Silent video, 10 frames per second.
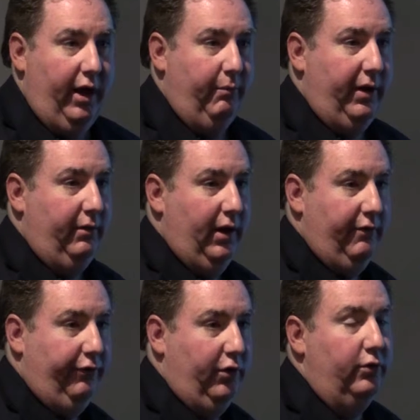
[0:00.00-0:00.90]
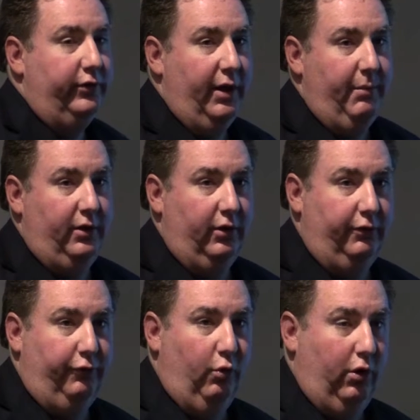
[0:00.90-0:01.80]
and we infused them into
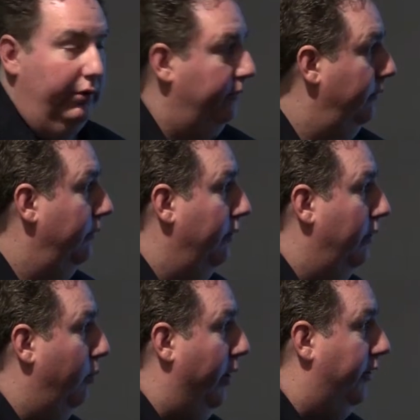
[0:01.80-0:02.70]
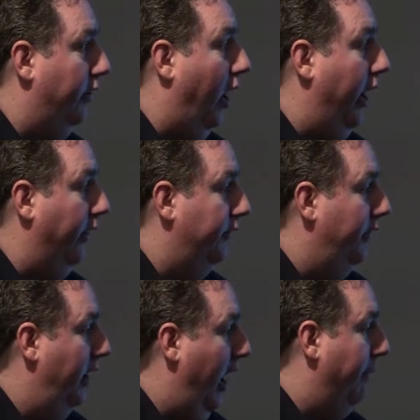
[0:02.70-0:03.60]
the floor with tiles.
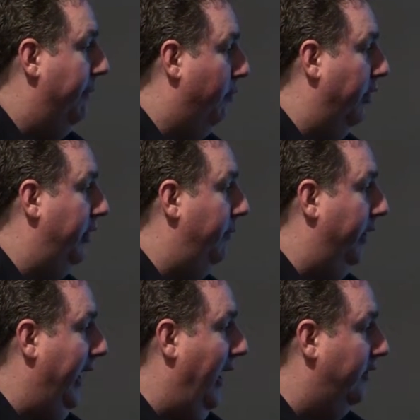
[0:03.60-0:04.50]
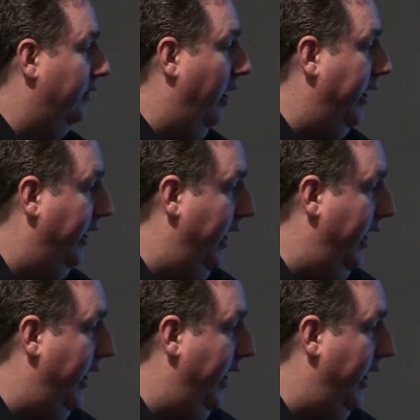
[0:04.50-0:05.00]
And we brought them to the outside